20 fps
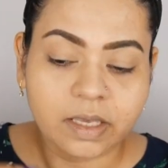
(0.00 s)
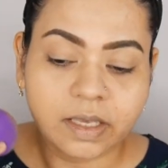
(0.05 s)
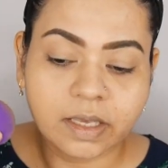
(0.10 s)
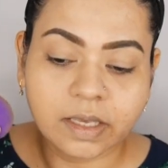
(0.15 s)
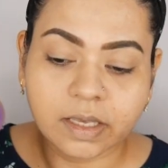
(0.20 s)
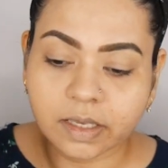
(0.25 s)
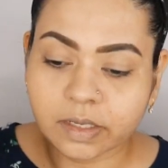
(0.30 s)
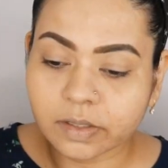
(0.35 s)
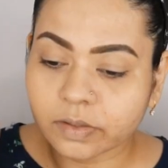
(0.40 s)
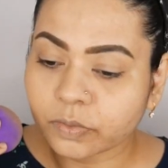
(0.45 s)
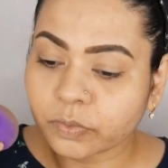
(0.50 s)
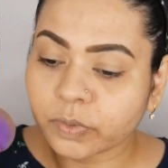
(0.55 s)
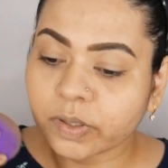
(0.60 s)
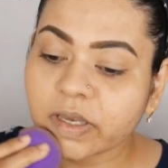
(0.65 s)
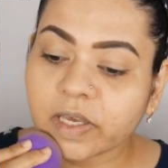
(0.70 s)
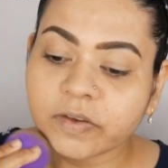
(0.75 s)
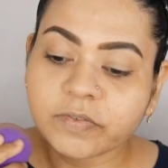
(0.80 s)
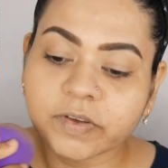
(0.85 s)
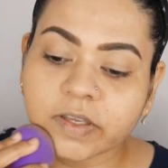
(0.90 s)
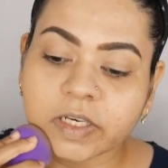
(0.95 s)
And do I
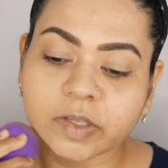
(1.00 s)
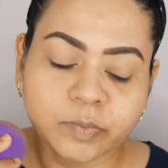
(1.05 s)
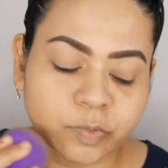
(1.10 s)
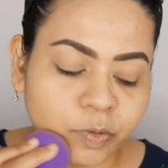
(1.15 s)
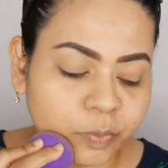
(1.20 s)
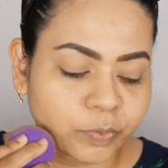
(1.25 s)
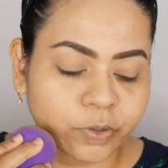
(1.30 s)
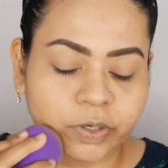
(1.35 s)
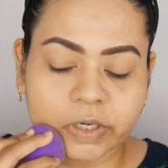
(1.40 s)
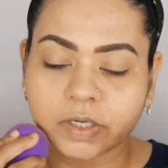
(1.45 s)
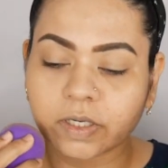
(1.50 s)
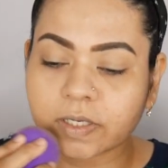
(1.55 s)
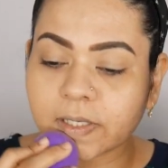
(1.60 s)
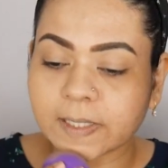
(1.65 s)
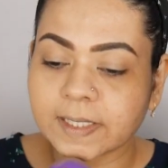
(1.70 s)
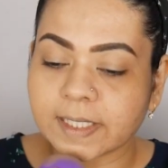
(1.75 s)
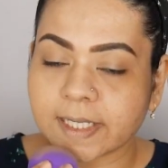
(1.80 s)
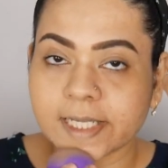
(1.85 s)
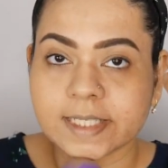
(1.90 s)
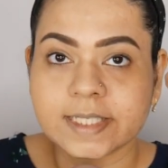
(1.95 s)
have any more
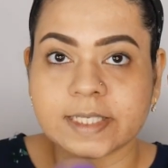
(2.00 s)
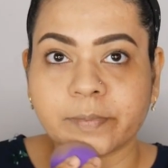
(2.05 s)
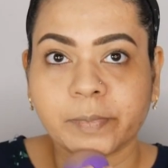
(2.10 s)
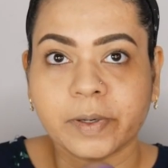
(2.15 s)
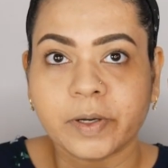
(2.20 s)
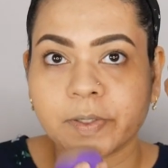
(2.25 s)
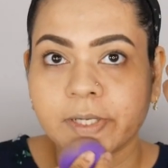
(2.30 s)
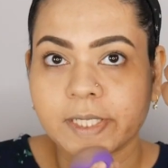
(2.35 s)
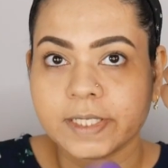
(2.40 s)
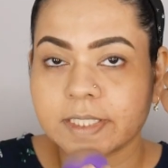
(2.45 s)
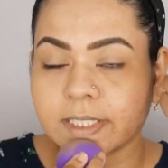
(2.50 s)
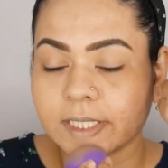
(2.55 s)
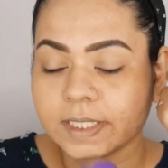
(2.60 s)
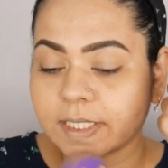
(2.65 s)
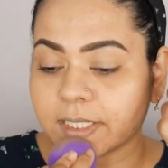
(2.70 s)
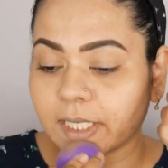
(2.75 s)
product? That's about it.